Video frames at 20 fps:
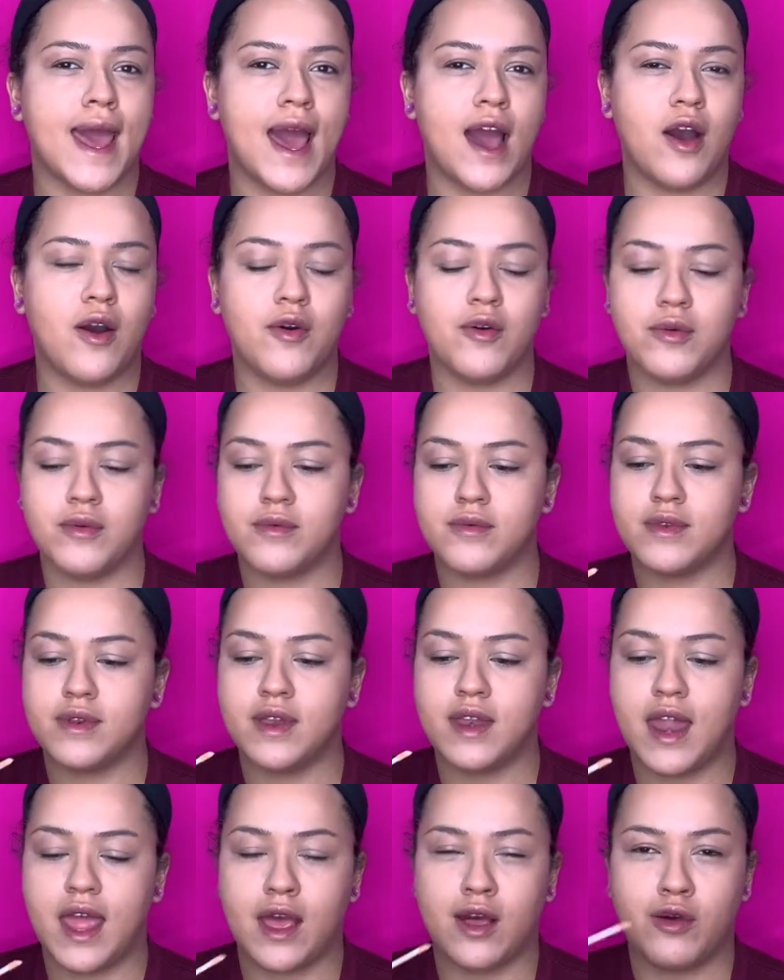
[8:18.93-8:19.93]
out
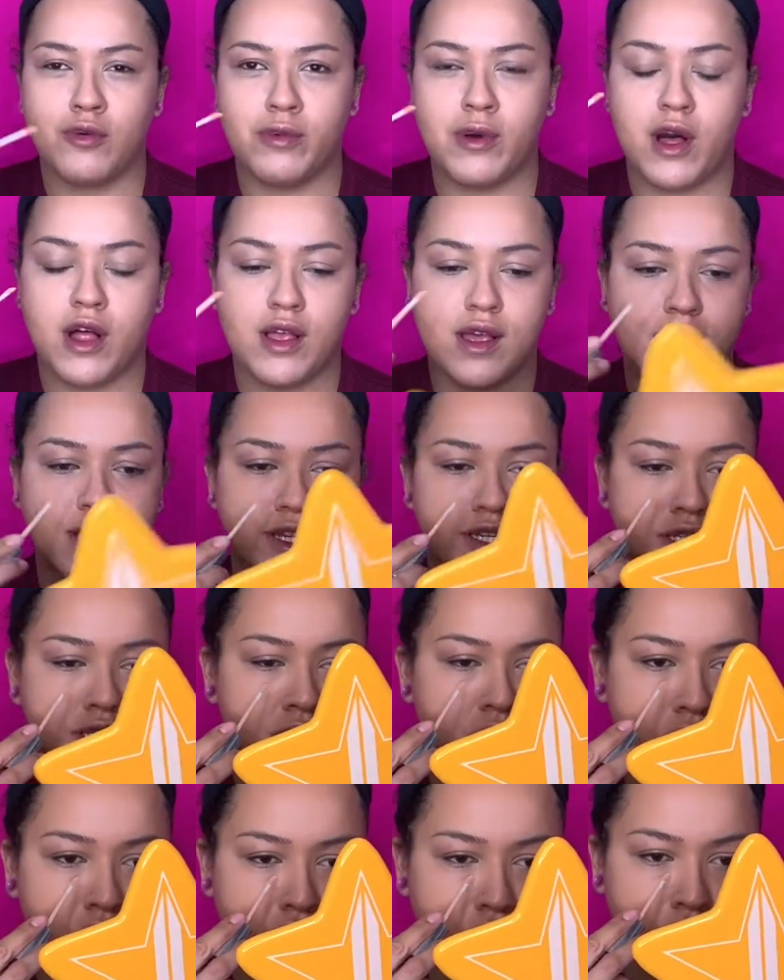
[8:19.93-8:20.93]
nail polish.
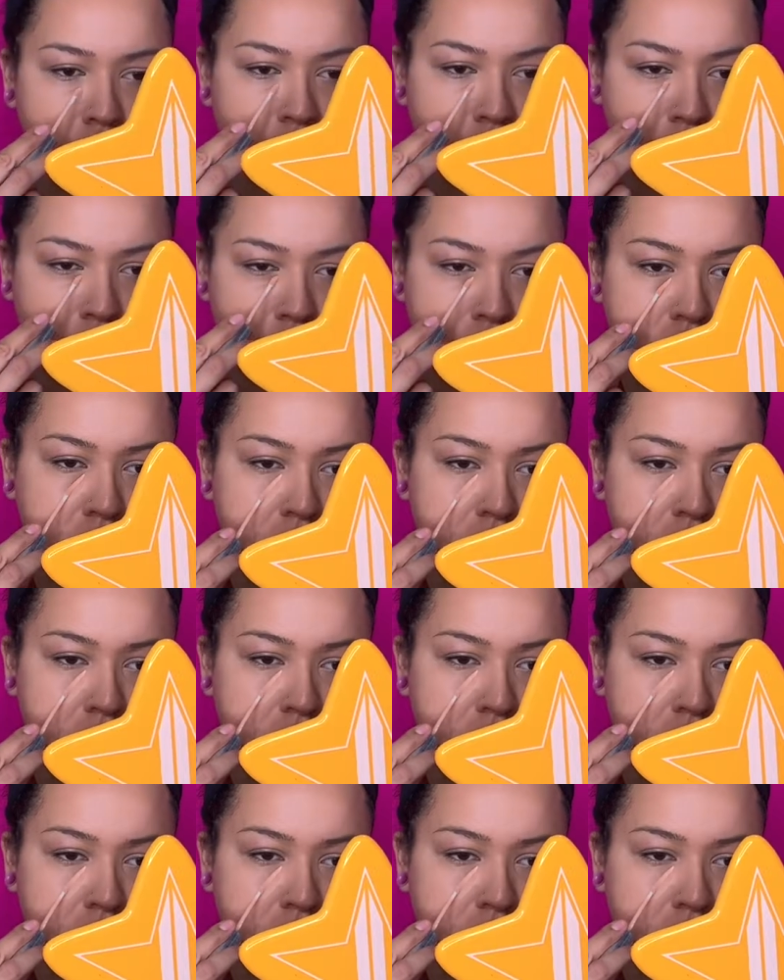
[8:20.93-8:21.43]
You know,